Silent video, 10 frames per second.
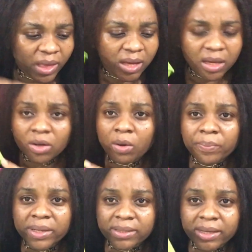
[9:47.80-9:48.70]

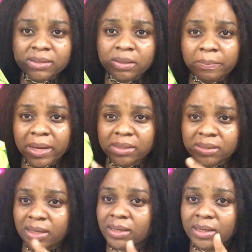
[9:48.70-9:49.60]
incorporate things in my
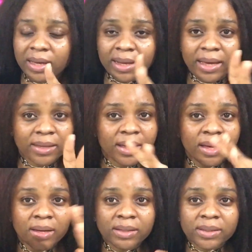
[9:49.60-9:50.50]
skincare, like
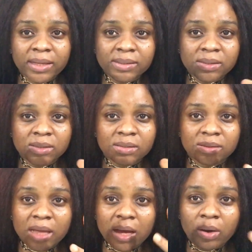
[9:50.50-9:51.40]
things
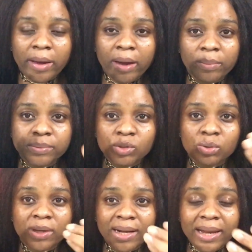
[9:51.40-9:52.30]
that help
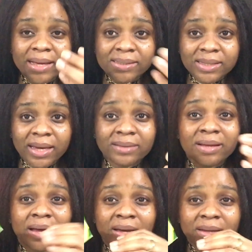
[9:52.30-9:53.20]
to clear skin
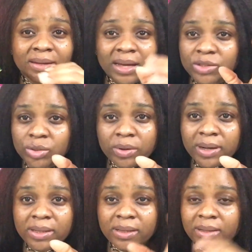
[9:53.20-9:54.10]

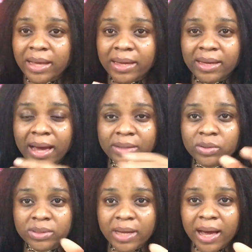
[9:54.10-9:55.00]
naturally. Like I
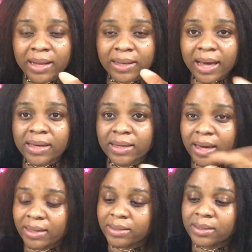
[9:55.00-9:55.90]
don't like
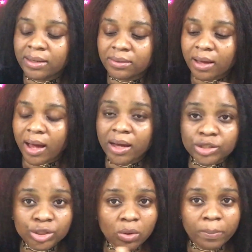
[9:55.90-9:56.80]
anything
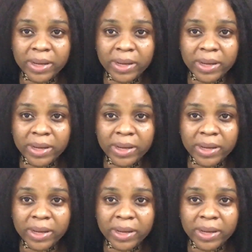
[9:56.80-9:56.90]
harsh on my